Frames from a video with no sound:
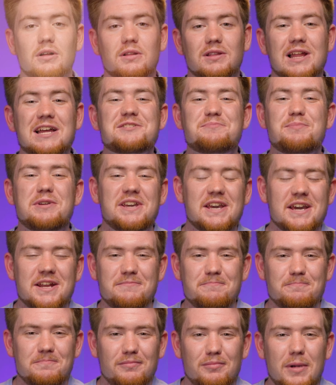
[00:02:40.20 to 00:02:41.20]
Let's
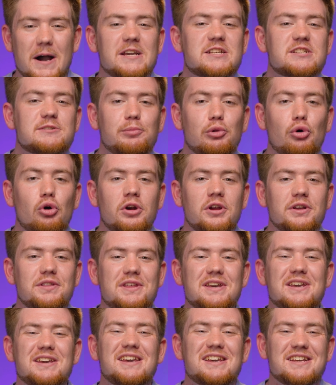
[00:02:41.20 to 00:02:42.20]
begin by exploring
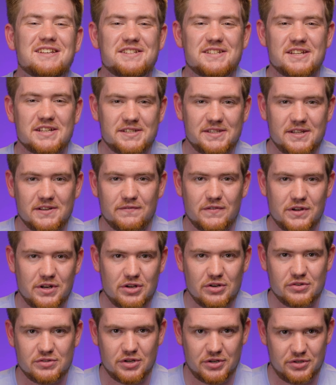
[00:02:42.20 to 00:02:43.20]
the existing
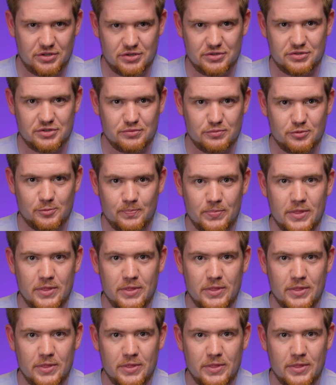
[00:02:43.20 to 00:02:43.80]
videos on YouTube.